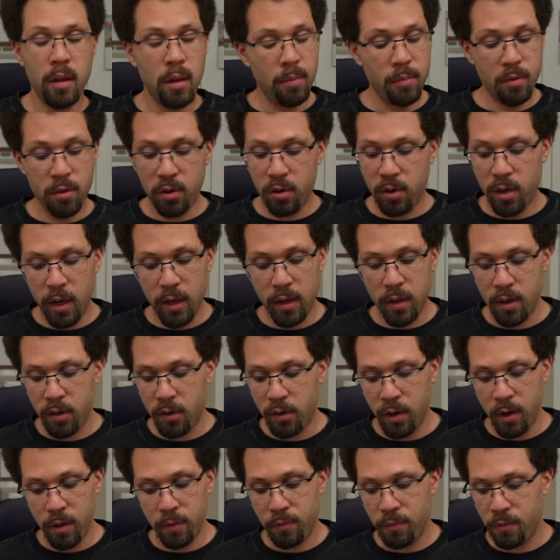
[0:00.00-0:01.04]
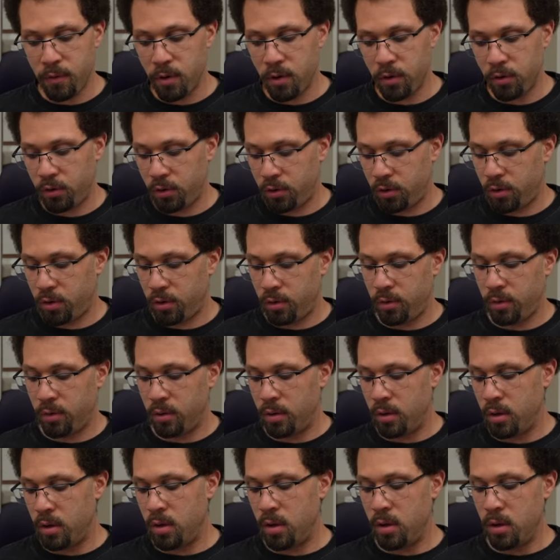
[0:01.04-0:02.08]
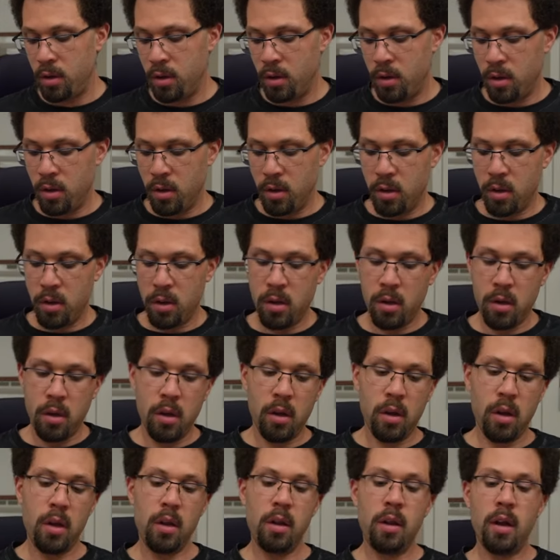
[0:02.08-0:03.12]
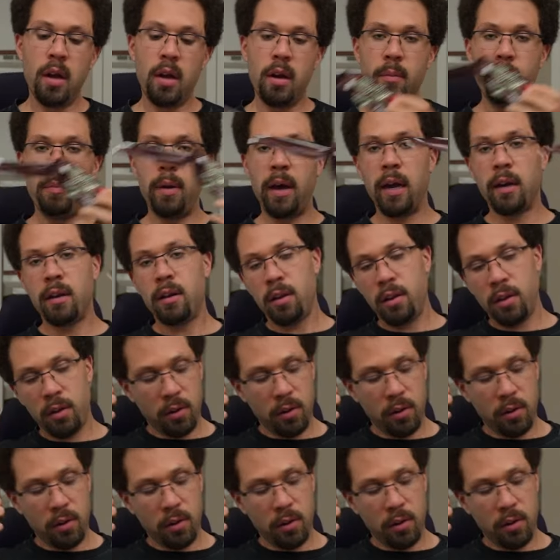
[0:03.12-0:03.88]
Just take this out first. And then back to the